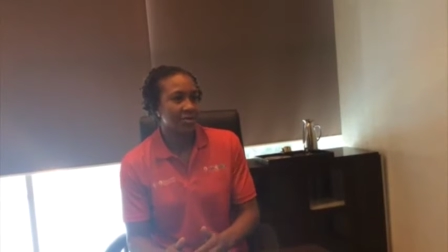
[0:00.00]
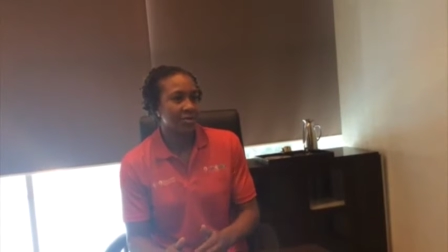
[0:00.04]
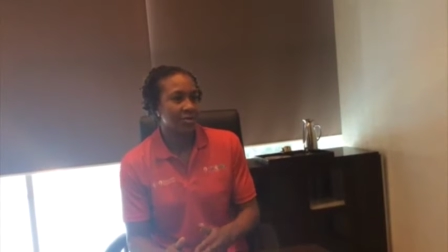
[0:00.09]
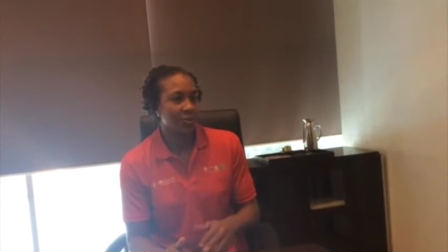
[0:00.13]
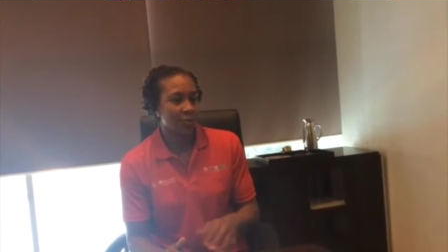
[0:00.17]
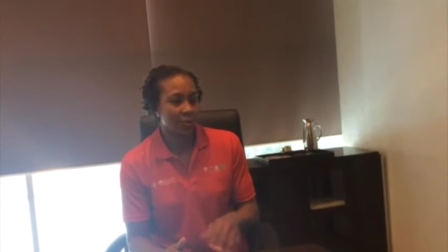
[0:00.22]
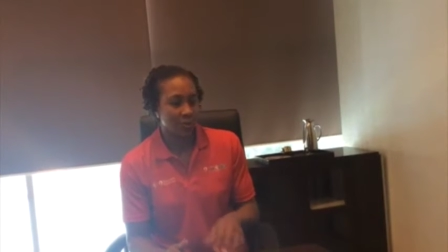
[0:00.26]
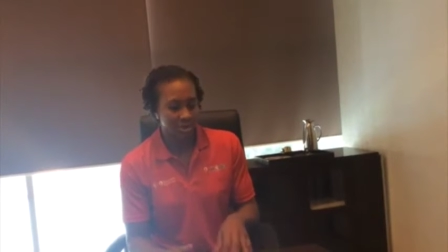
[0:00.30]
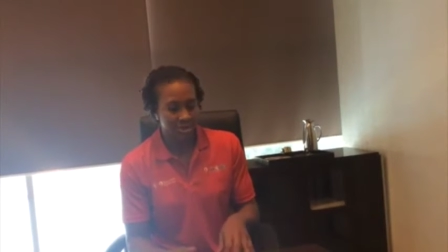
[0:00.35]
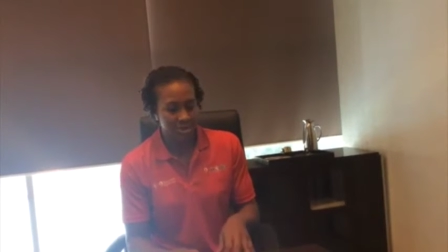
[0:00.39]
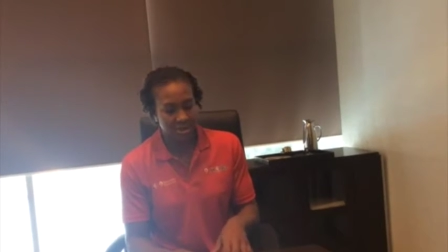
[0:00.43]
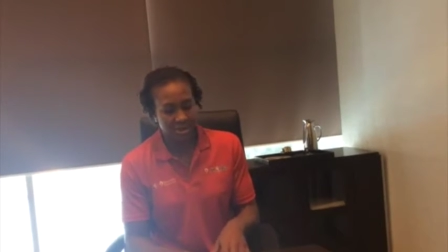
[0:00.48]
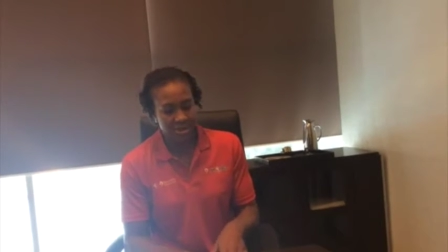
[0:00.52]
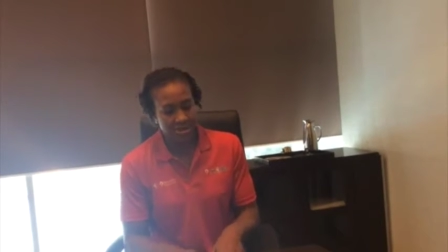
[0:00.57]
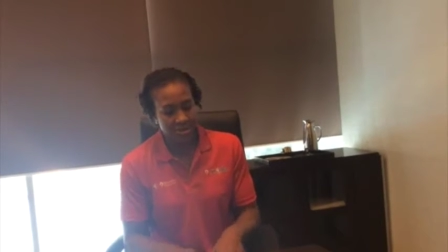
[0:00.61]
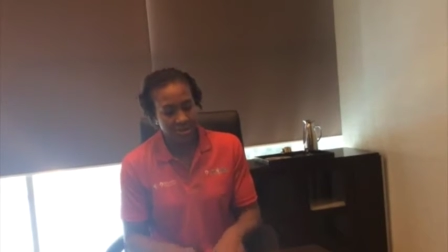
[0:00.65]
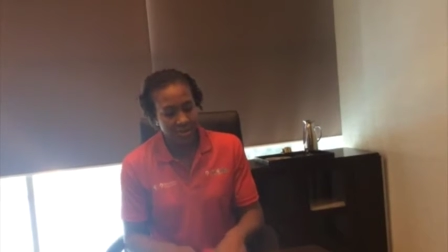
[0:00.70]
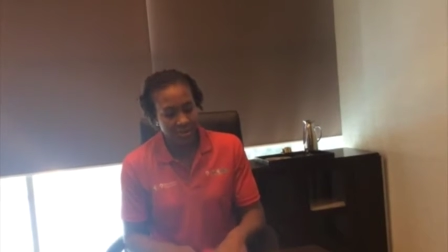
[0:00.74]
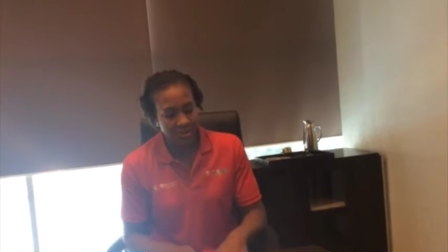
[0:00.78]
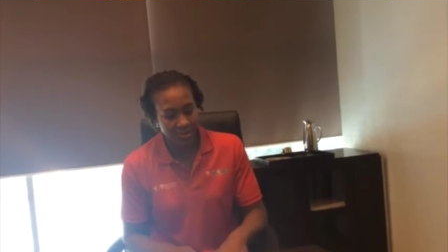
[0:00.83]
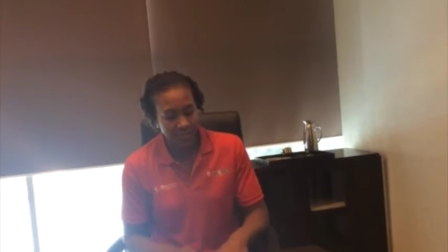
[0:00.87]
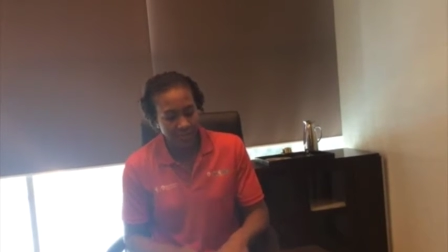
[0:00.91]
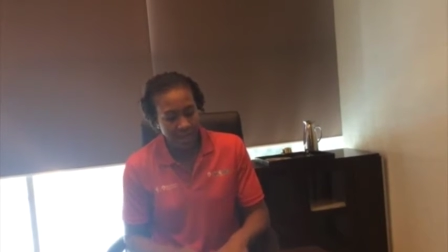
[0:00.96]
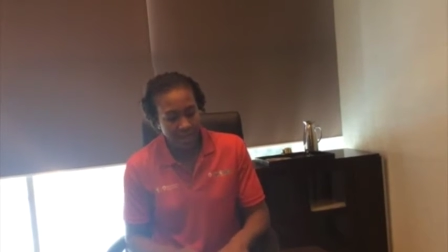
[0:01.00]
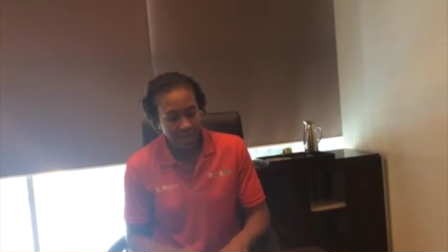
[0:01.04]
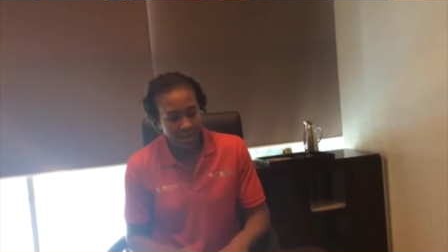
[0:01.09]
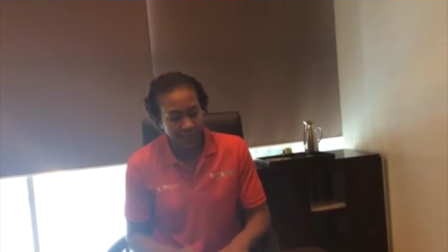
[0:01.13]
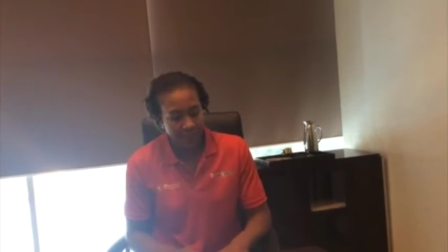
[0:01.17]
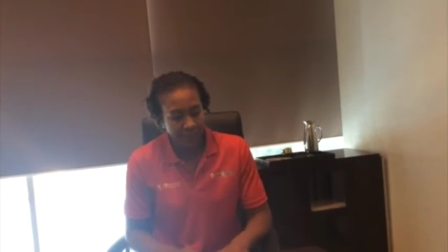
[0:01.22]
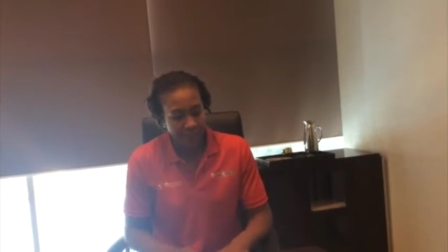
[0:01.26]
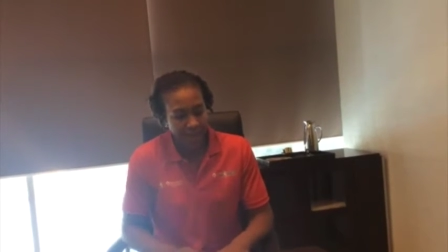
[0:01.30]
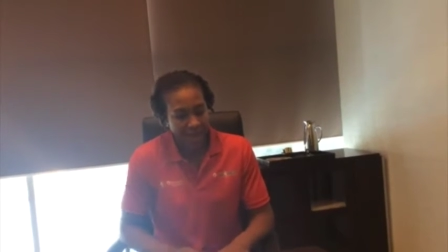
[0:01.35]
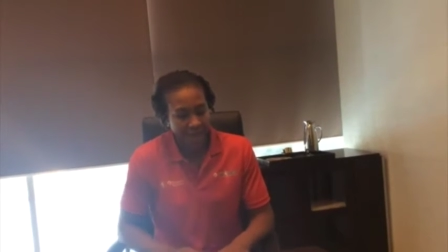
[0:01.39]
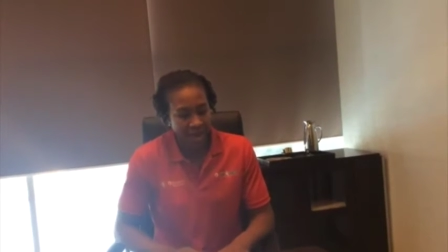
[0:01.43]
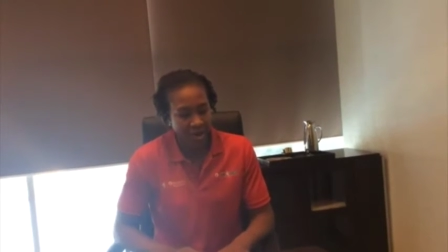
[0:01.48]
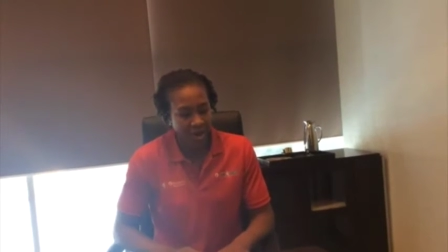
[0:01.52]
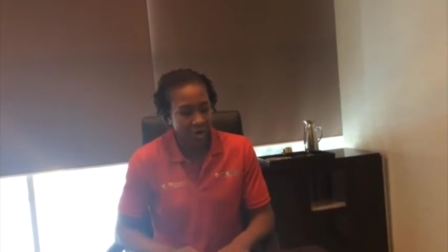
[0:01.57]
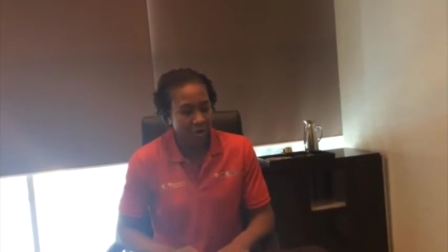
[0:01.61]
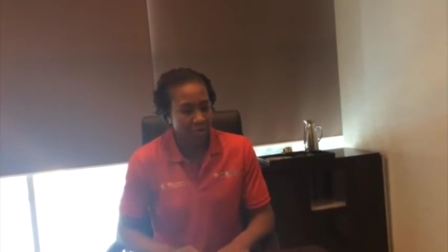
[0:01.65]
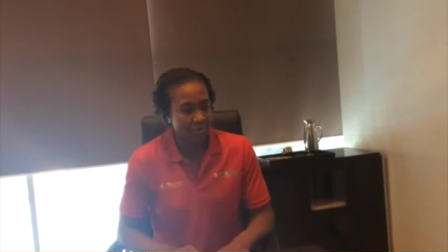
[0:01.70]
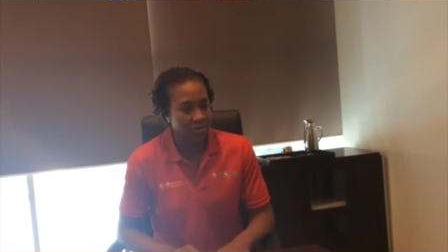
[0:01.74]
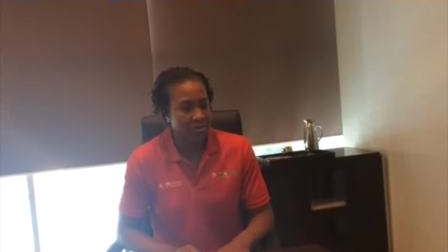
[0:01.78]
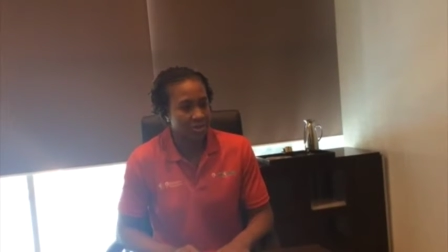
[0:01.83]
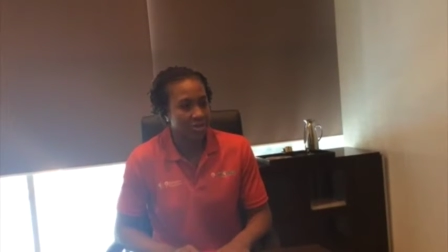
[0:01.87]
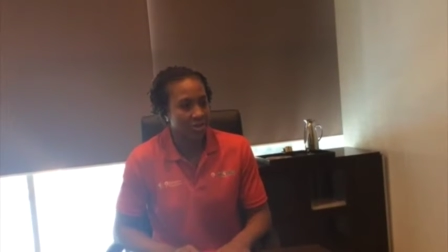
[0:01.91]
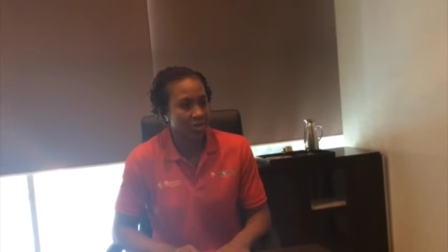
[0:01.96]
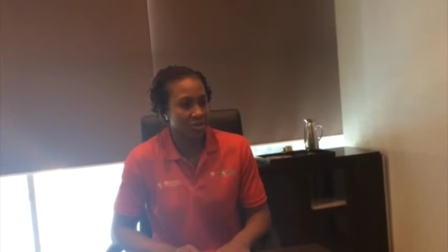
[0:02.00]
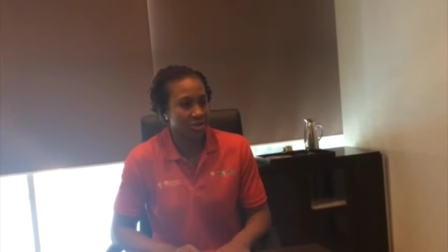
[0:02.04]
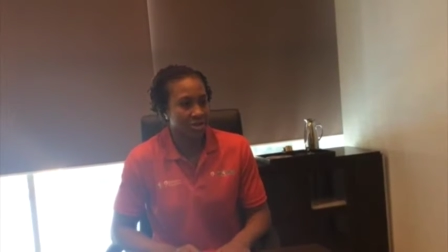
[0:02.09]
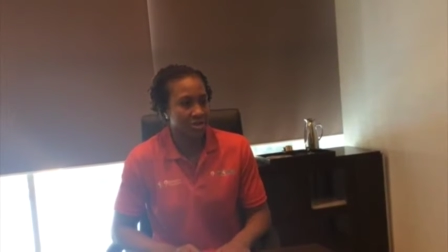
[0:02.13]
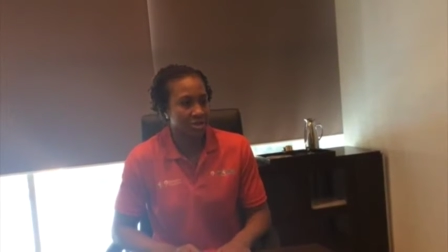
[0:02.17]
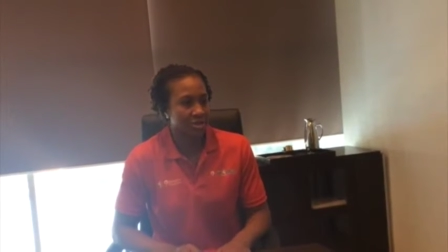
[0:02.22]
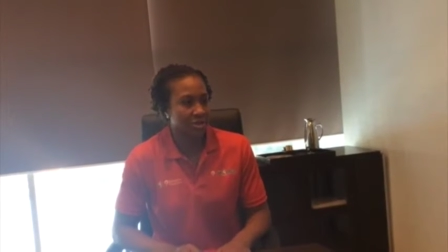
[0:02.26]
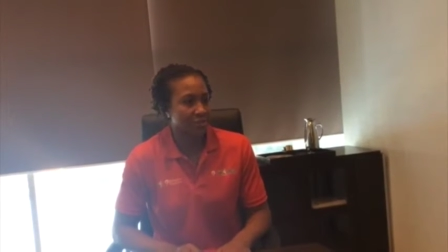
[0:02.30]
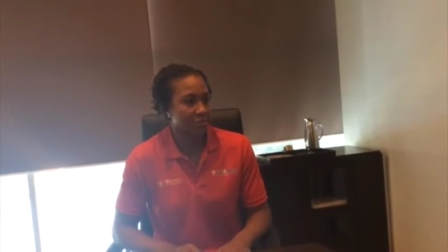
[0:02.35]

the one thing that Pat always told us